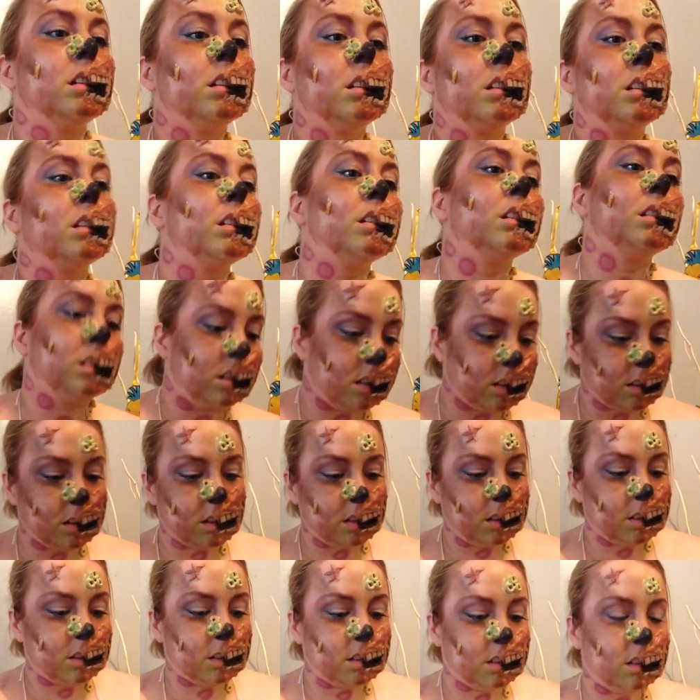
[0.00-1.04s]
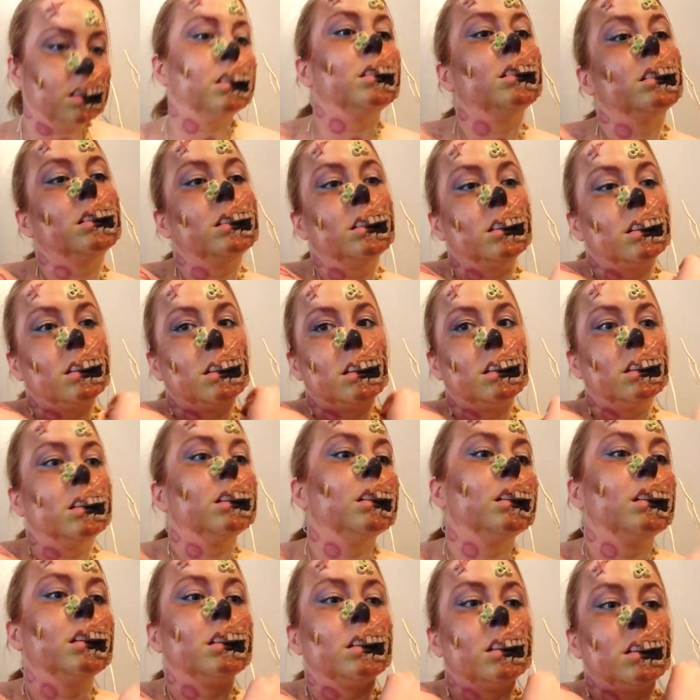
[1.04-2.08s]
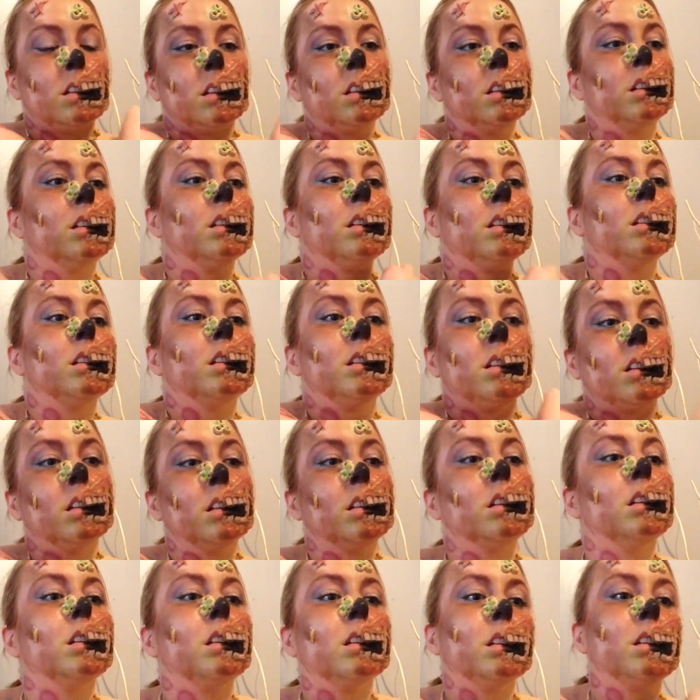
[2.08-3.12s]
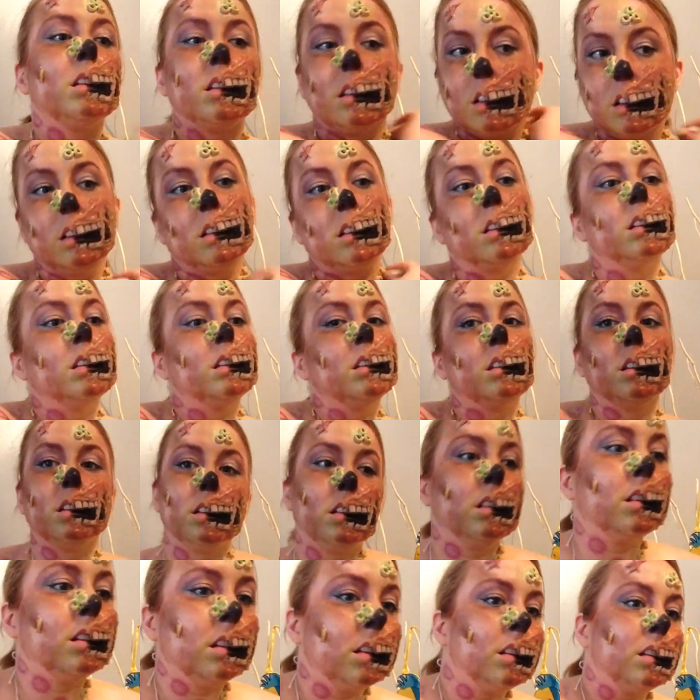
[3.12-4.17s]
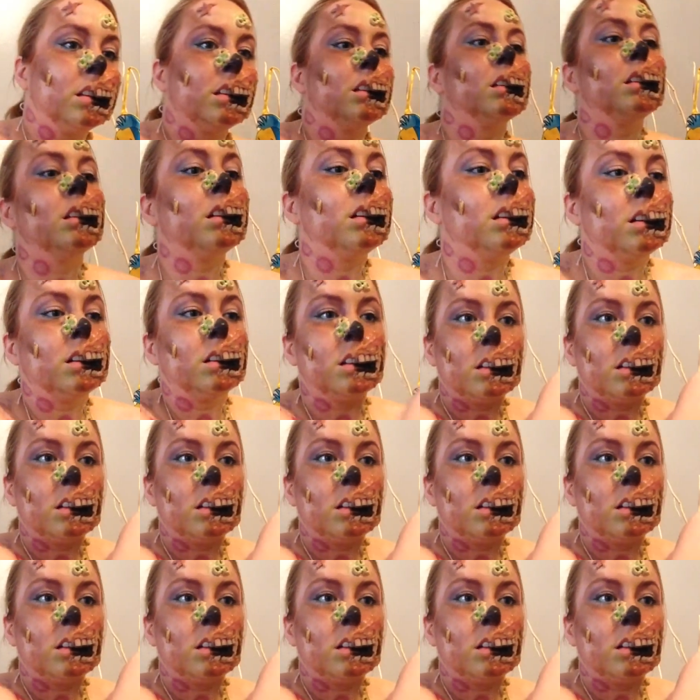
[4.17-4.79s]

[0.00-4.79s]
and they are basically made out of plasticine, so they're not real.